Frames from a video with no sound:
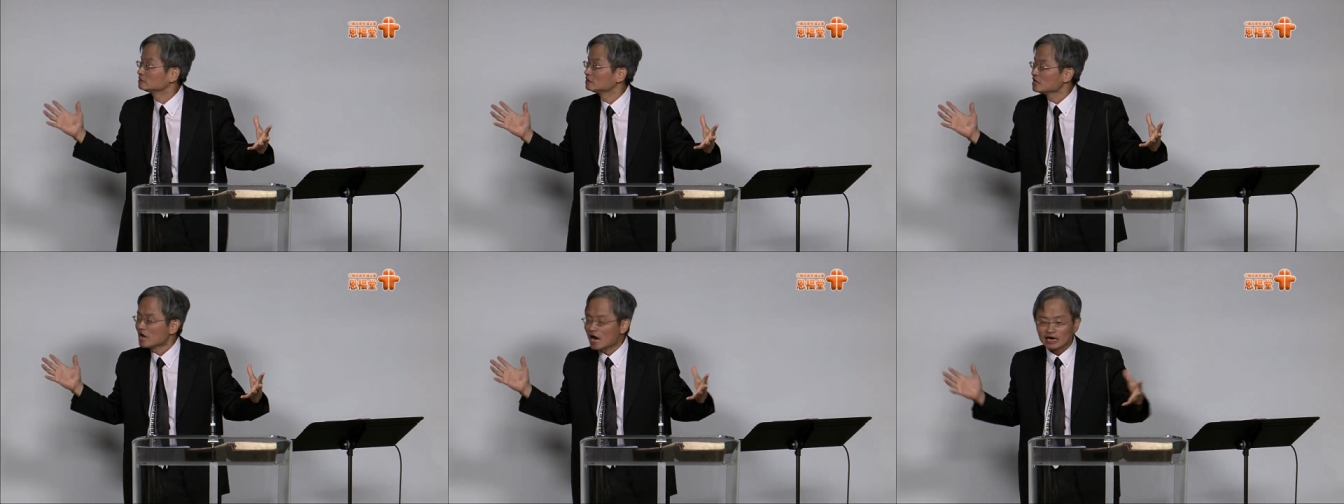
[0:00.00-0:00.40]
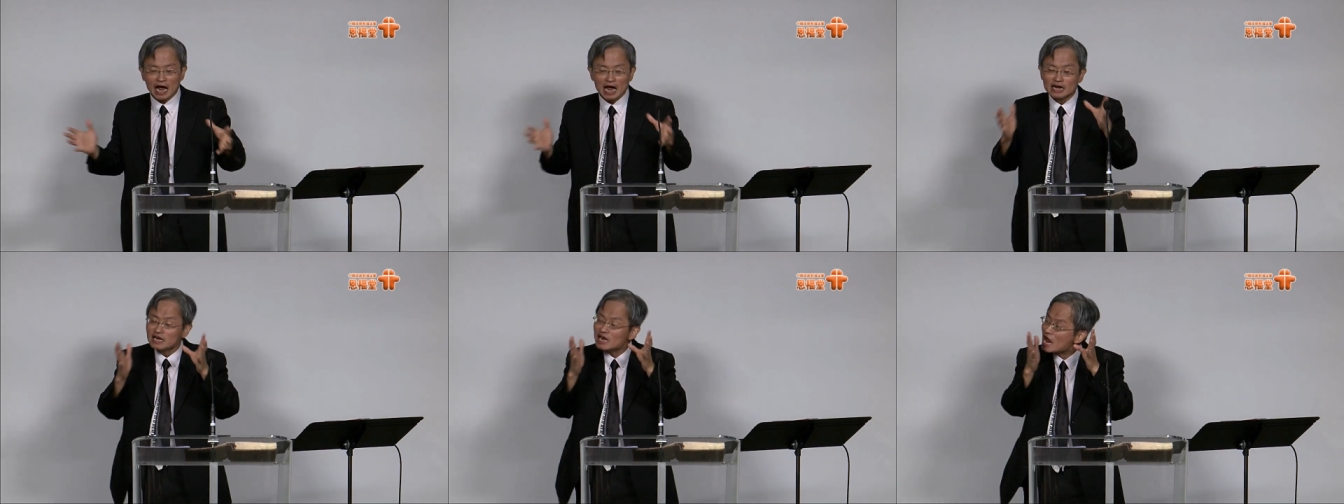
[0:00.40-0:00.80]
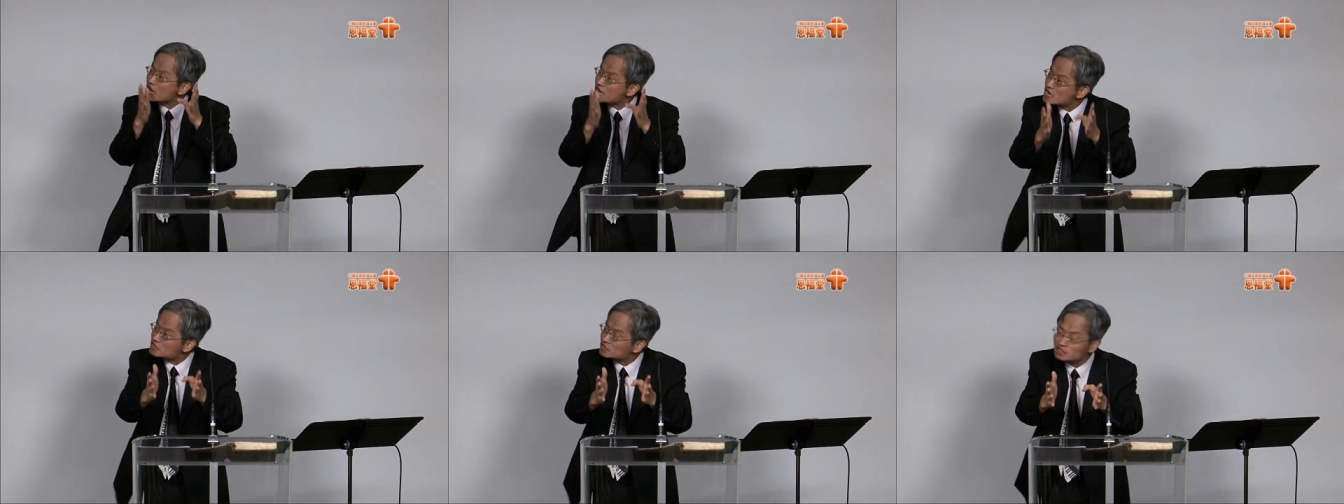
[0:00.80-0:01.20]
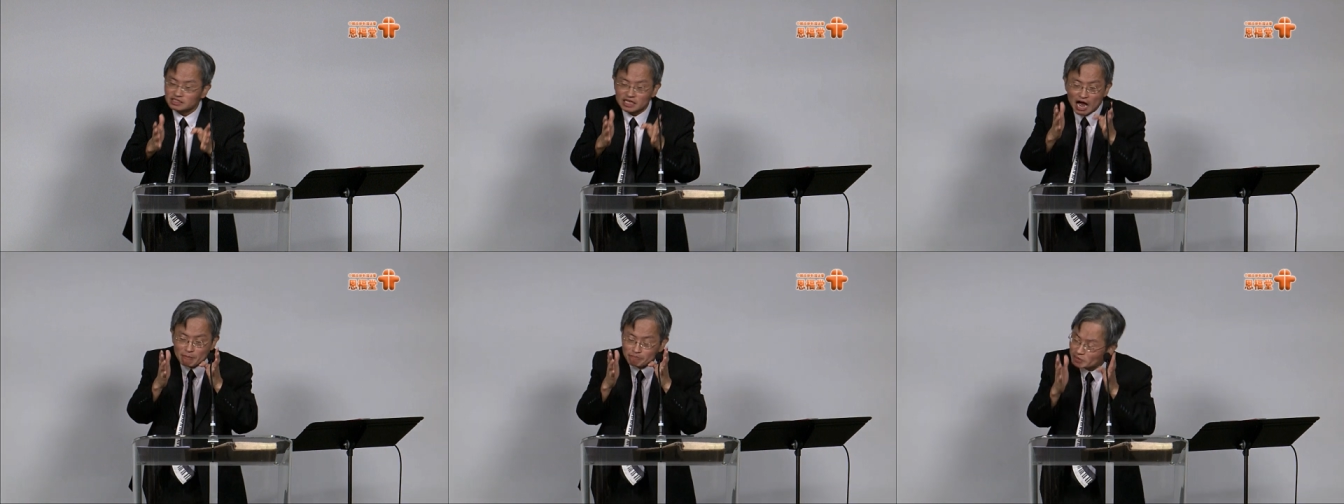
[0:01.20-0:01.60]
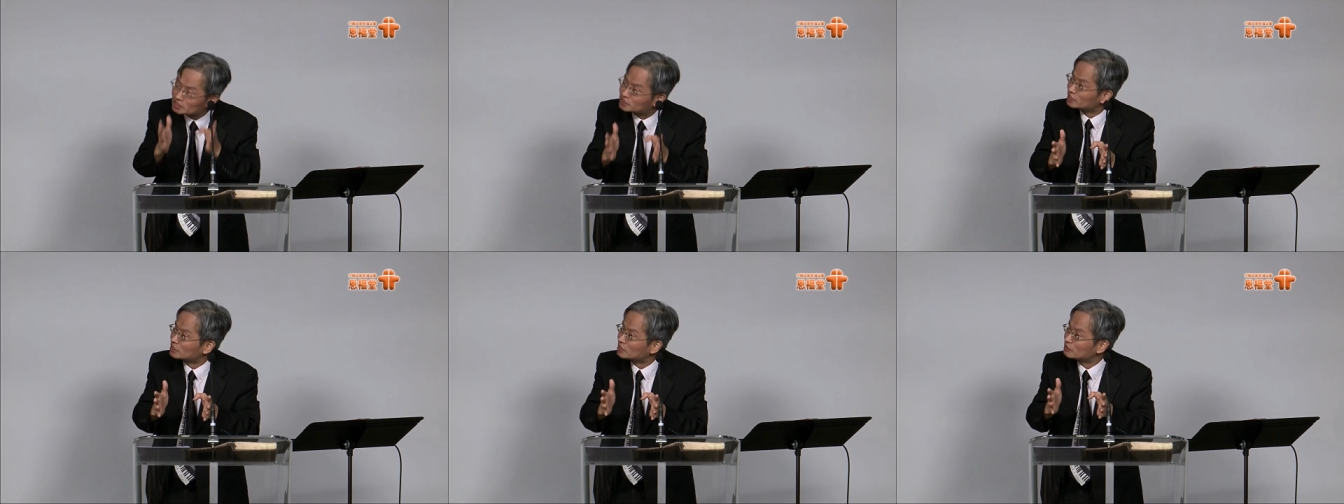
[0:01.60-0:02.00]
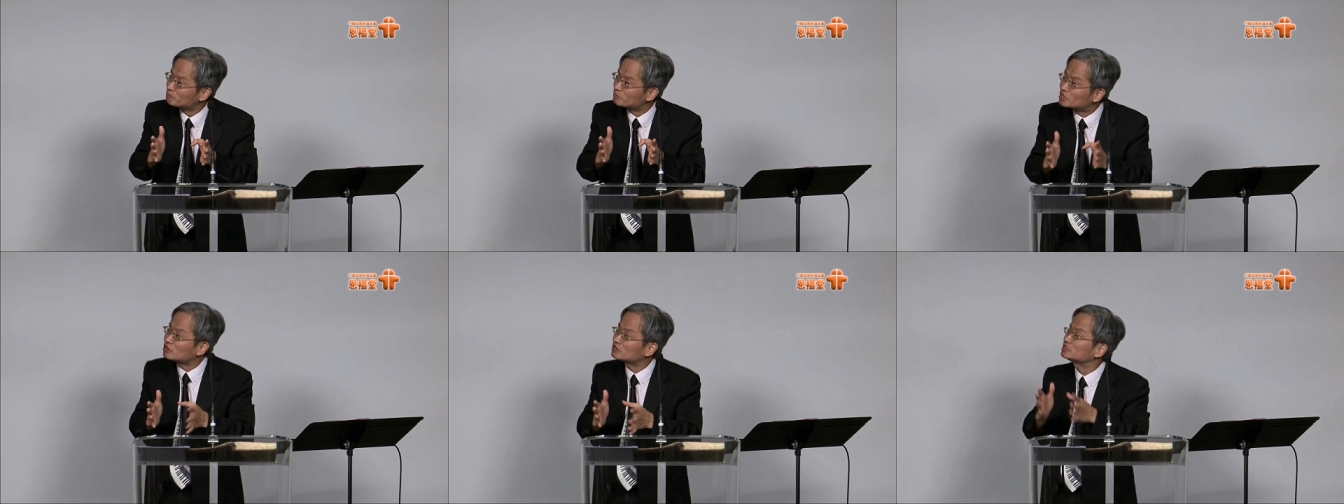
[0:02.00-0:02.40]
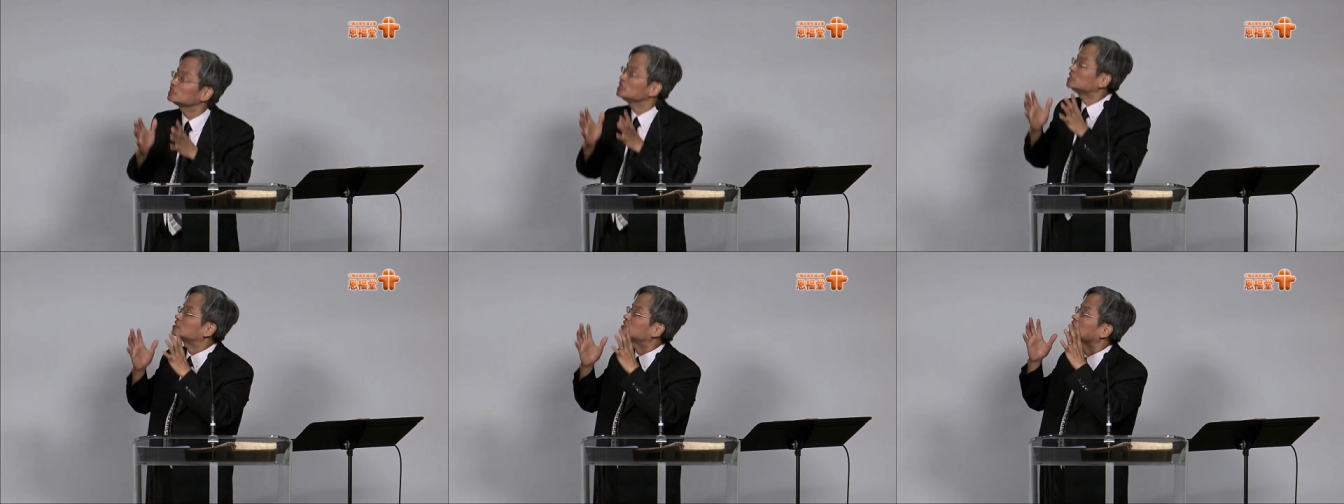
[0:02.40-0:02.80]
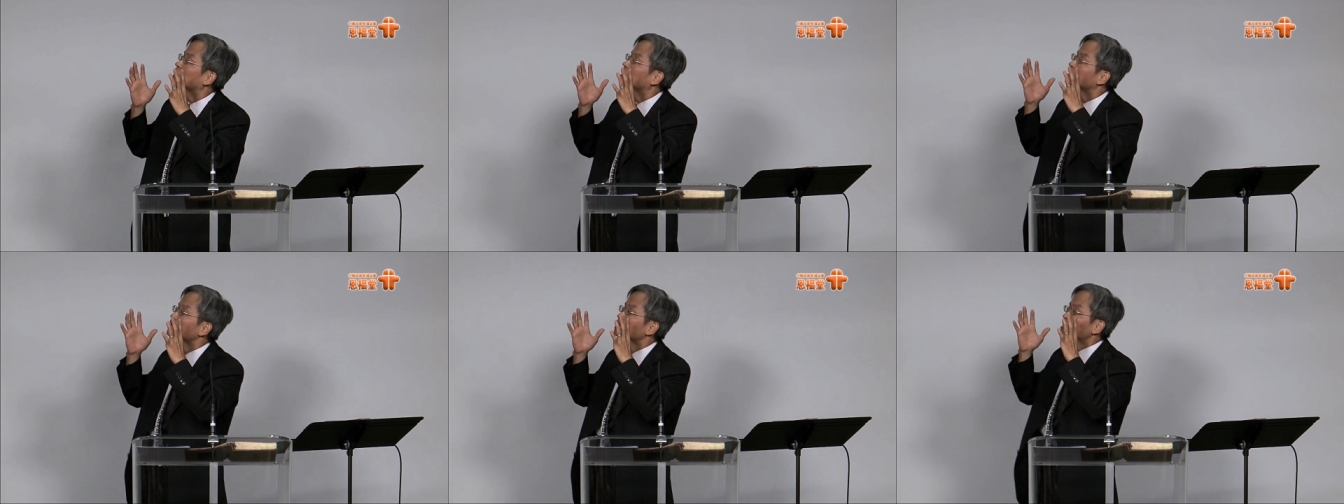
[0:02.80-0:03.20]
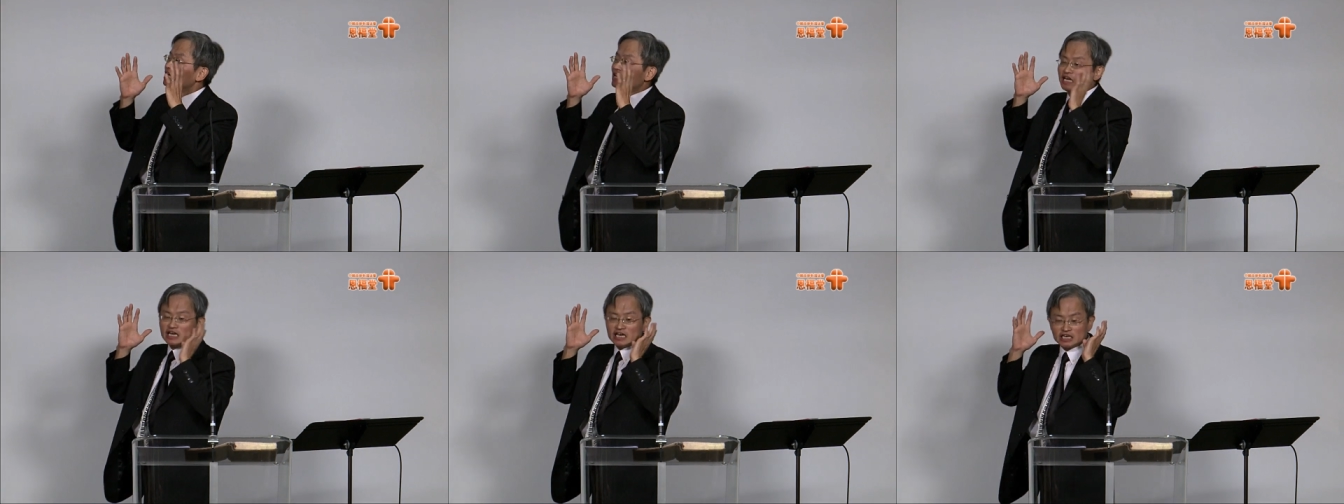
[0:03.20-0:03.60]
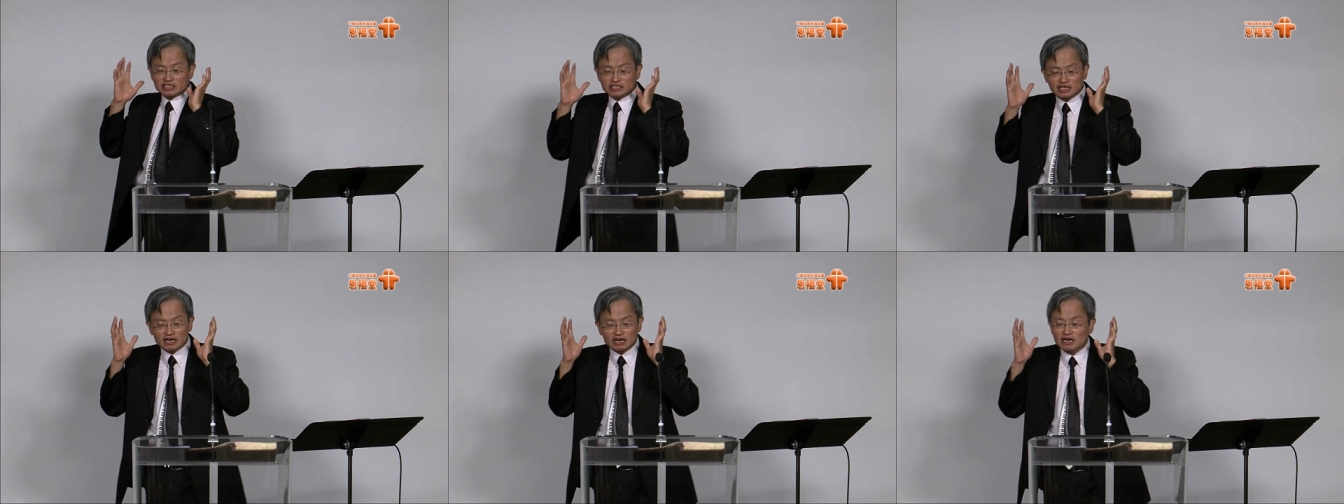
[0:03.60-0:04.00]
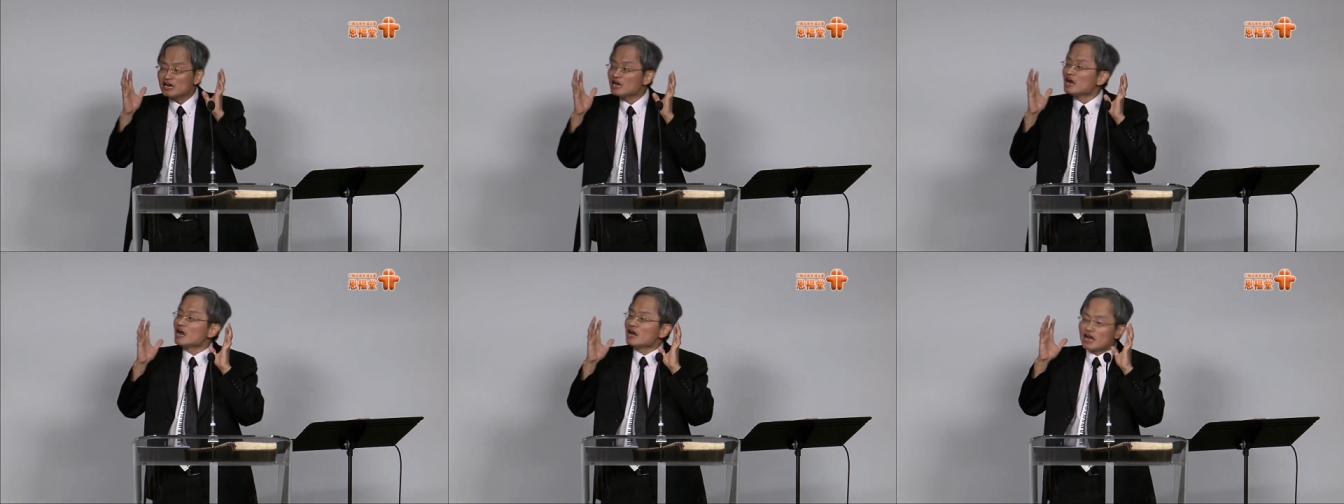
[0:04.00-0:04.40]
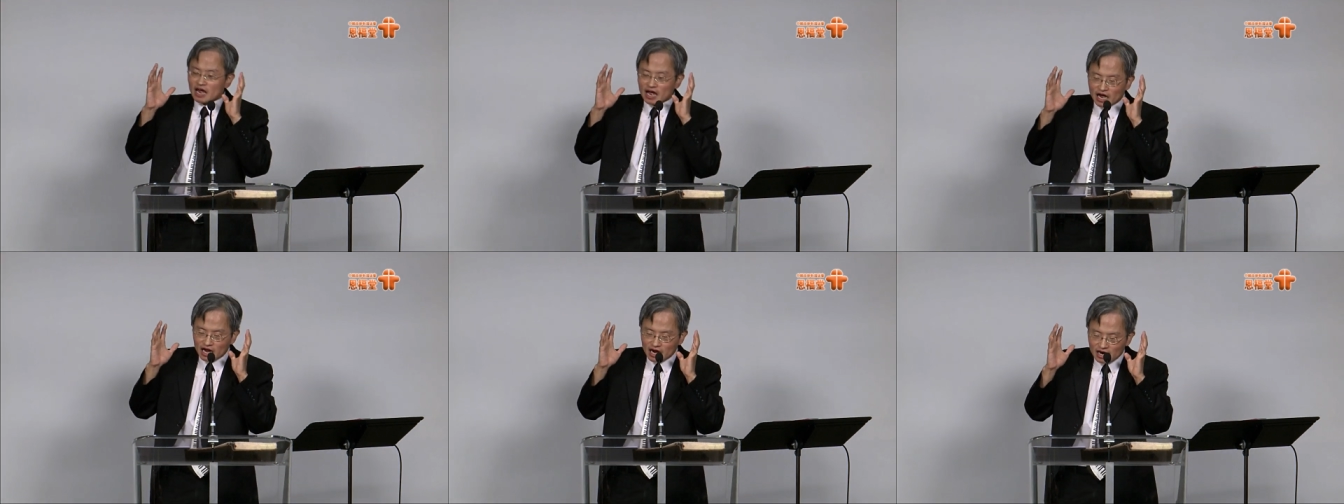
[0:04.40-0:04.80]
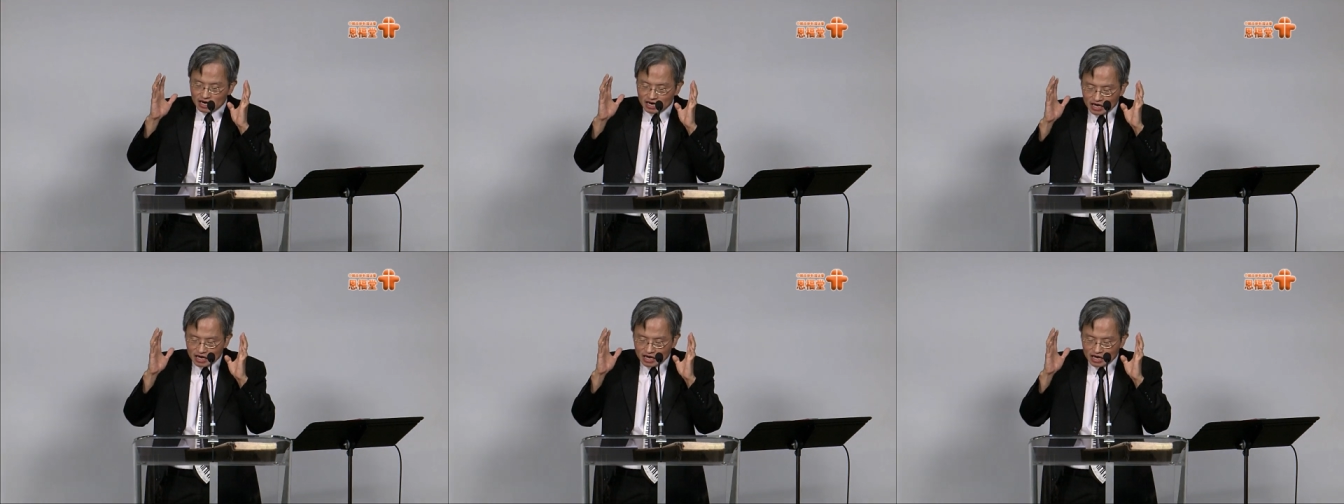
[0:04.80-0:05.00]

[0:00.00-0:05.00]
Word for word: I, I like this Uppity because it's the, it's the, uh,